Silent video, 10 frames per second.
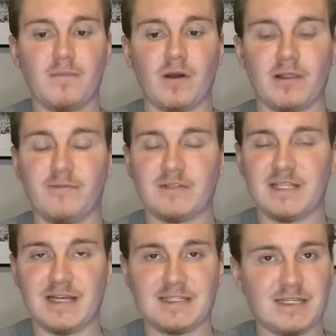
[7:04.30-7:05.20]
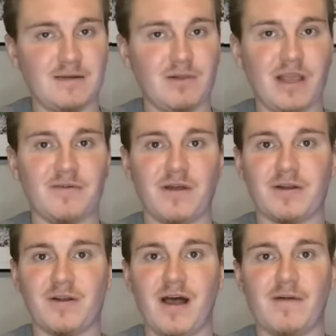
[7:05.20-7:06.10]
Bartlett was the NCAA
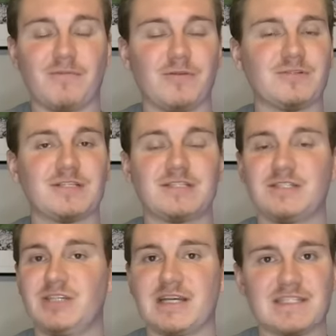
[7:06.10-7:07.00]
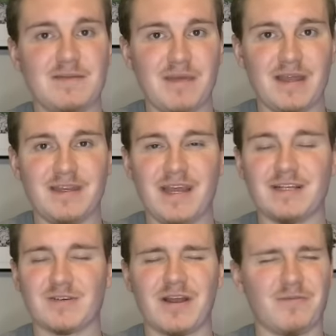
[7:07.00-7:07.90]
runner-up, losing to Jesse
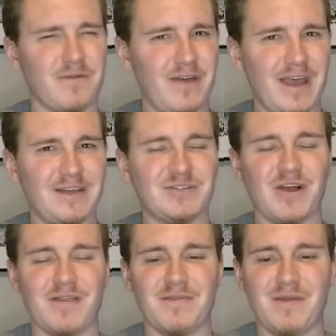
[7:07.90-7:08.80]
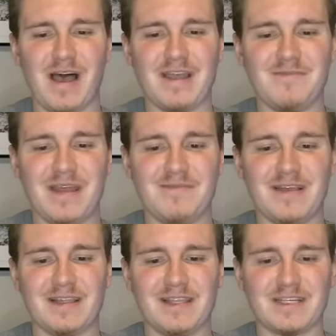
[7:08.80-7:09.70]
Mendez, right? Revenge on the mind
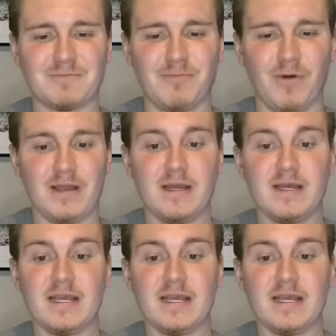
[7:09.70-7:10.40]
maybe at this point.